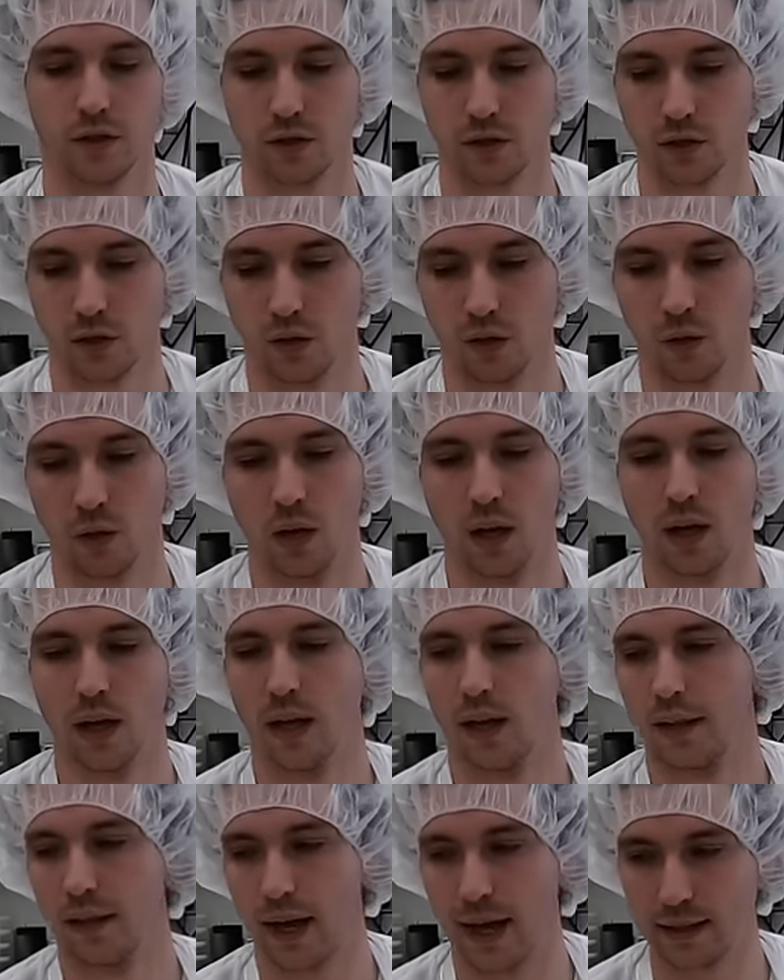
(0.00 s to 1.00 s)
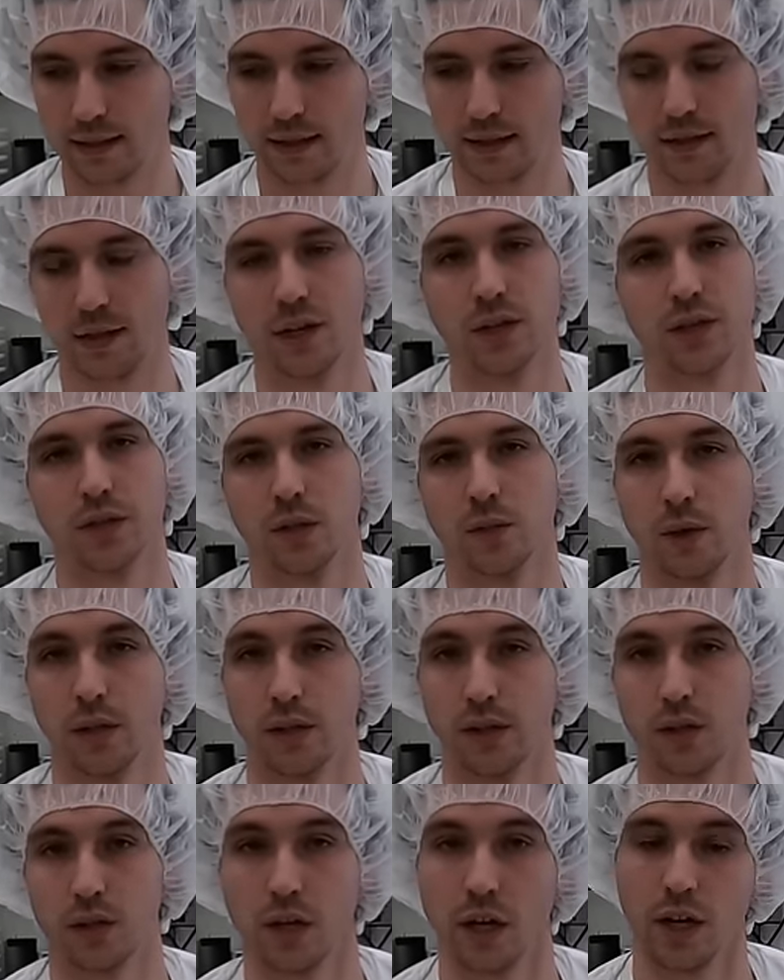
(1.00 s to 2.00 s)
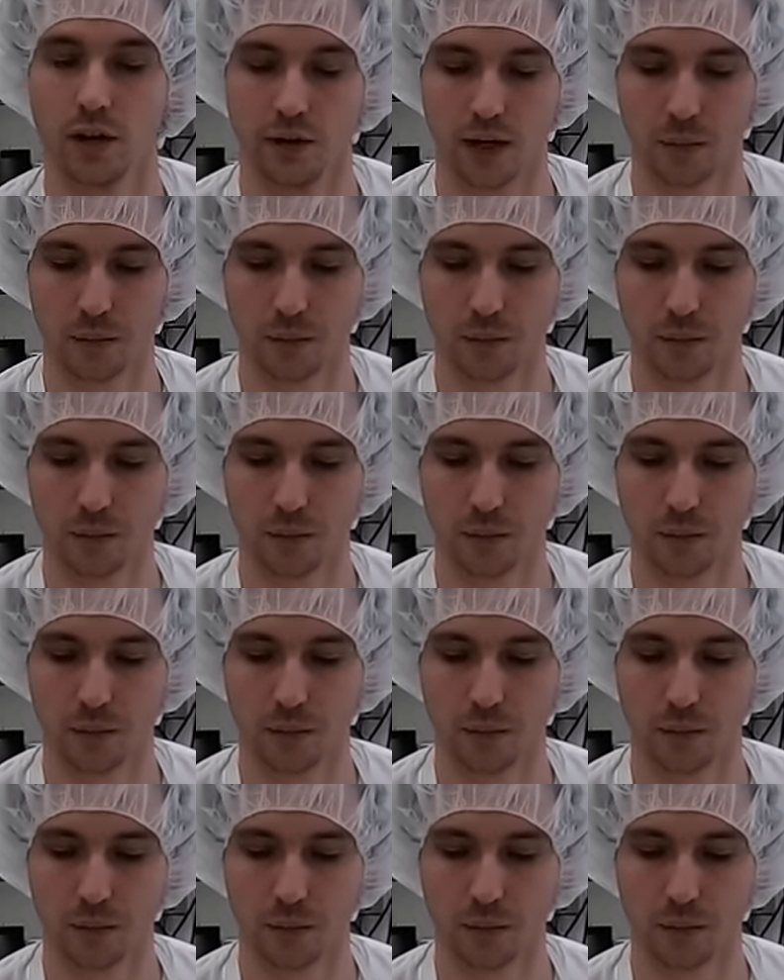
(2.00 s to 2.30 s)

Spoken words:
So that's essentially what the cheddaring